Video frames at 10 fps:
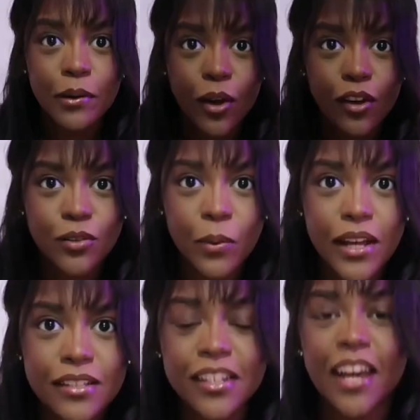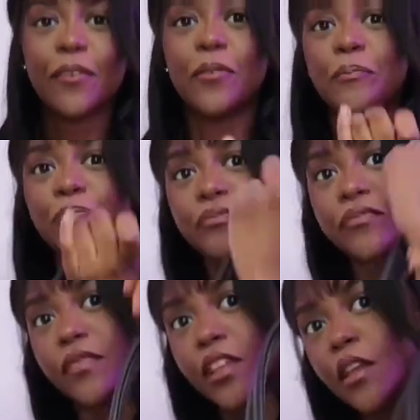my underwear isn't out.
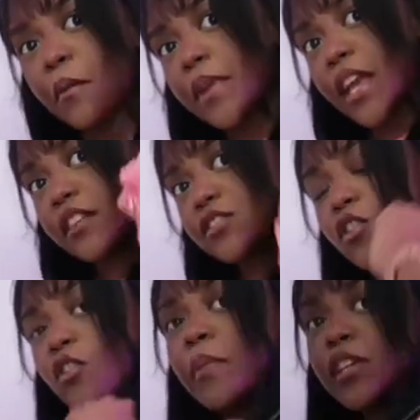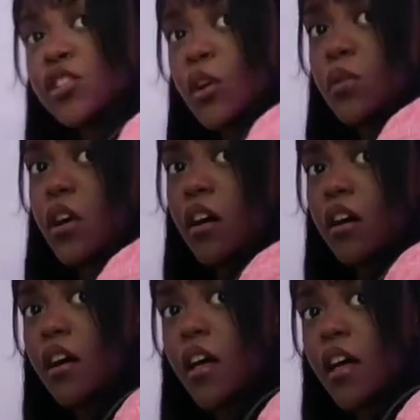But yeah, so on my
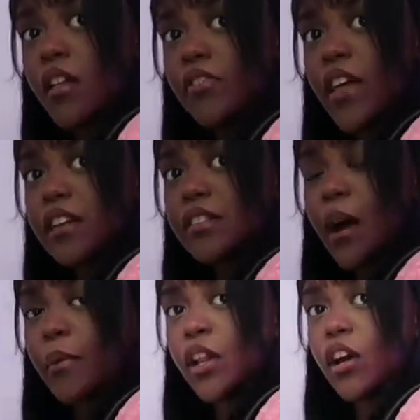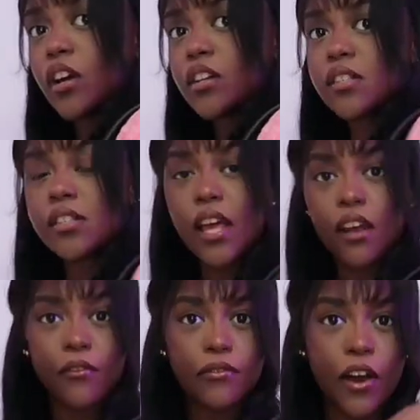shoulder, that's how it looks, and
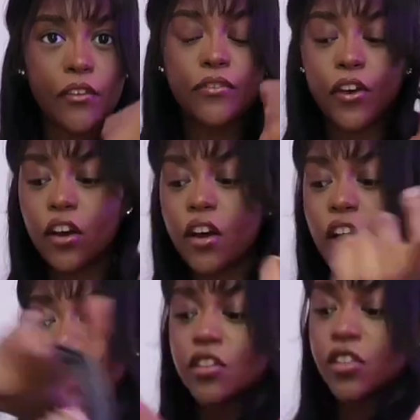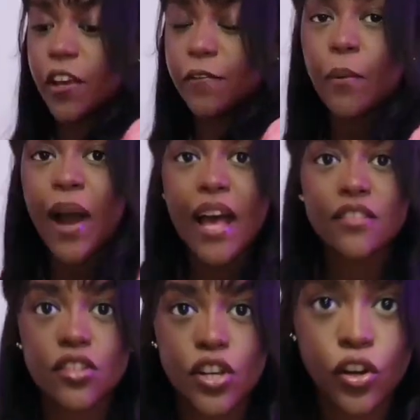I'm 5 foot. So if you were
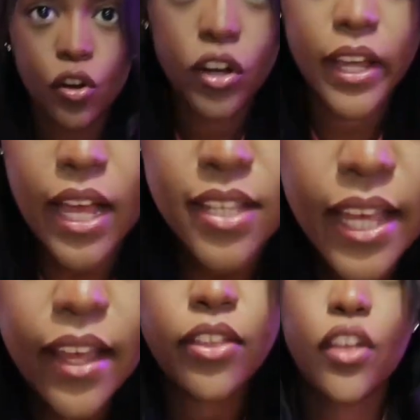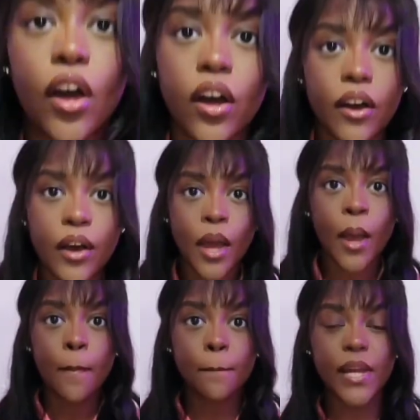hesitant on getting the
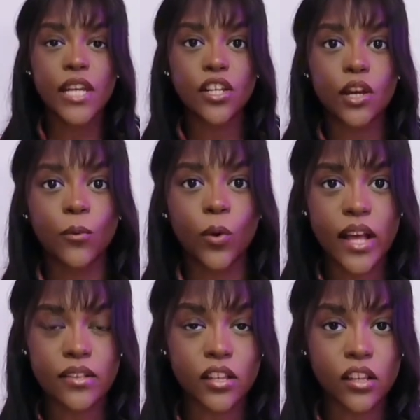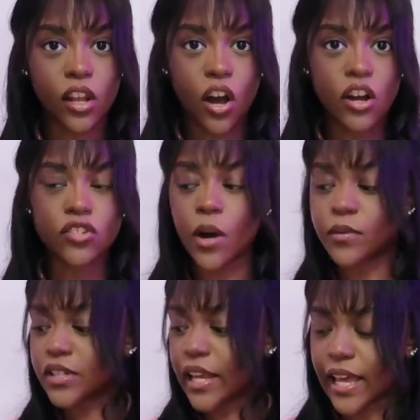medium or getting the large, I
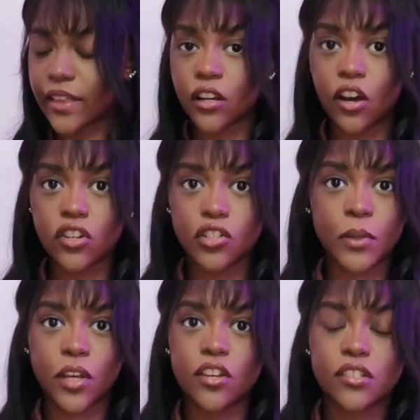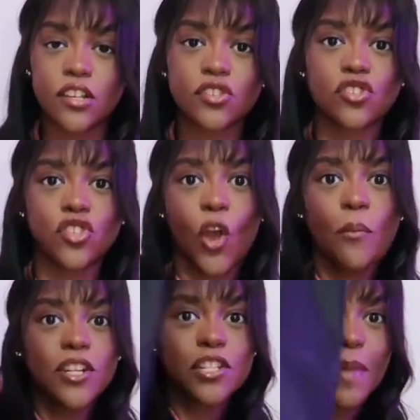would say get the large because there's so
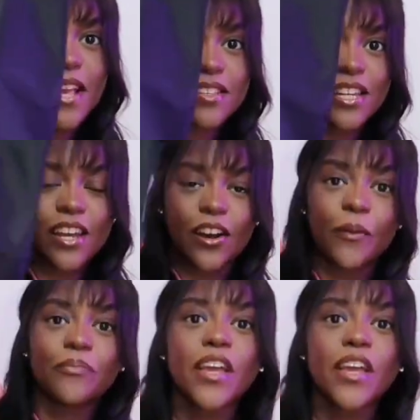much space in here.